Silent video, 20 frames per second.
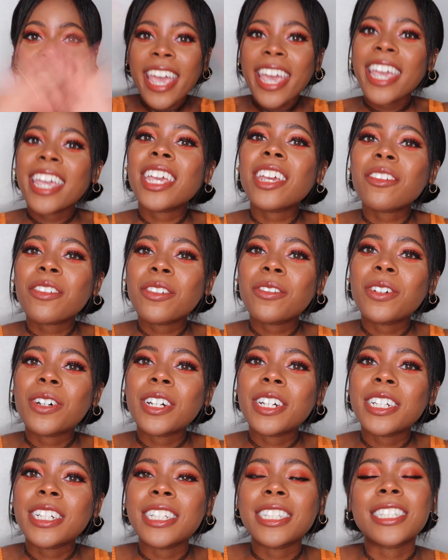Hey
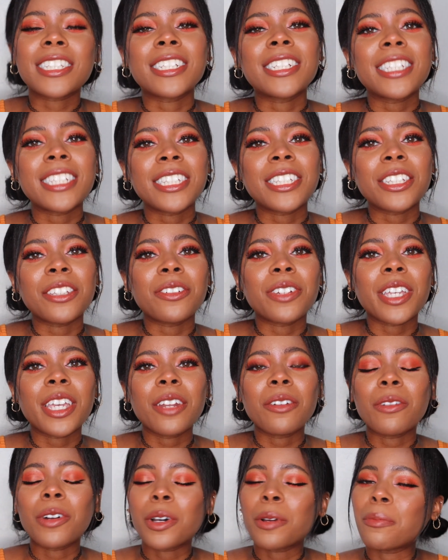everyone, it's good to see you
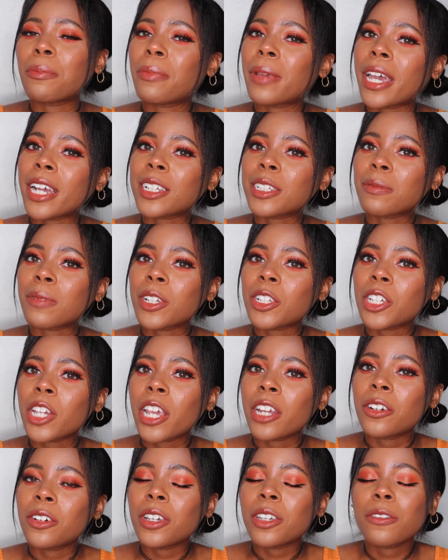again. Welcome back to my
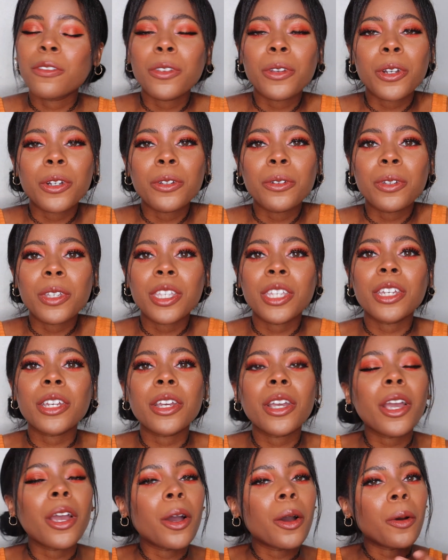channel. If you're new
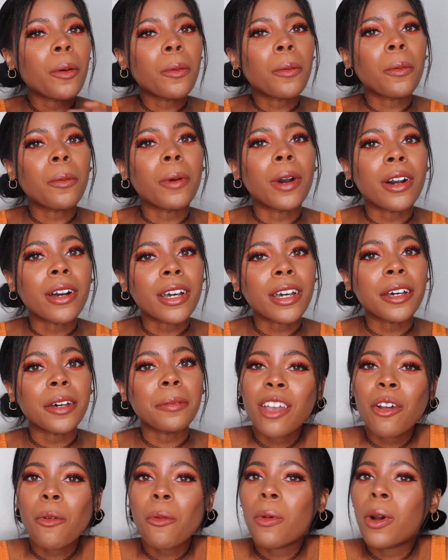here,
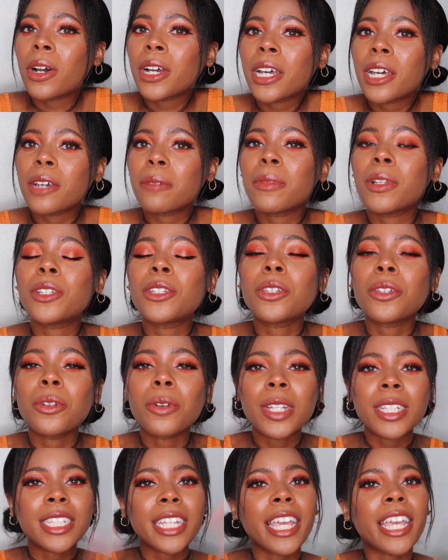welcome. Welcome
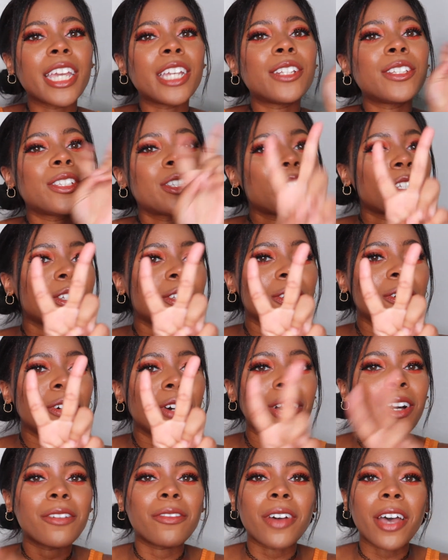to day 2
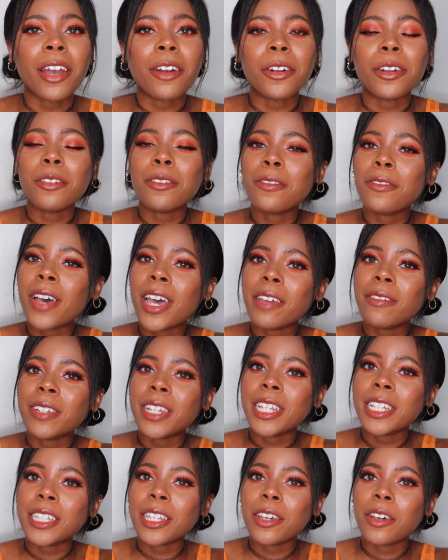of our 5
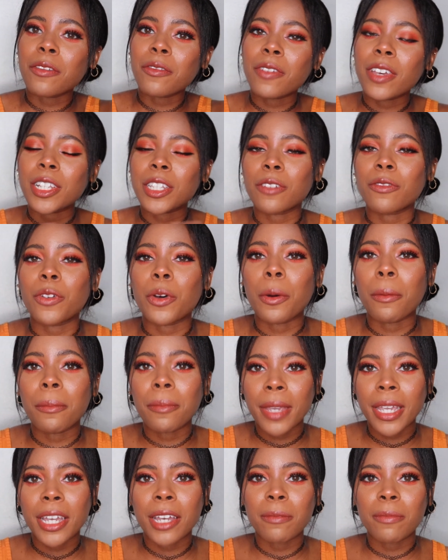days of festival
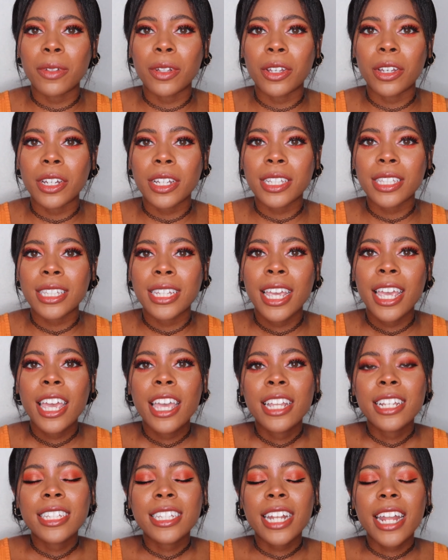makeup looks.
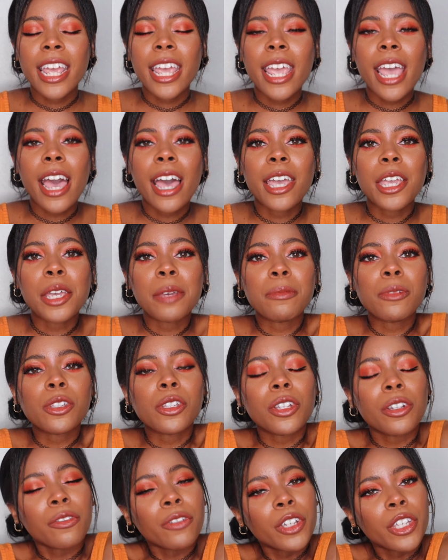Today I am
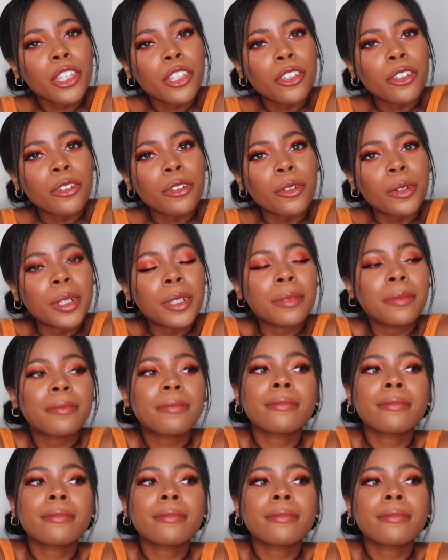serving you a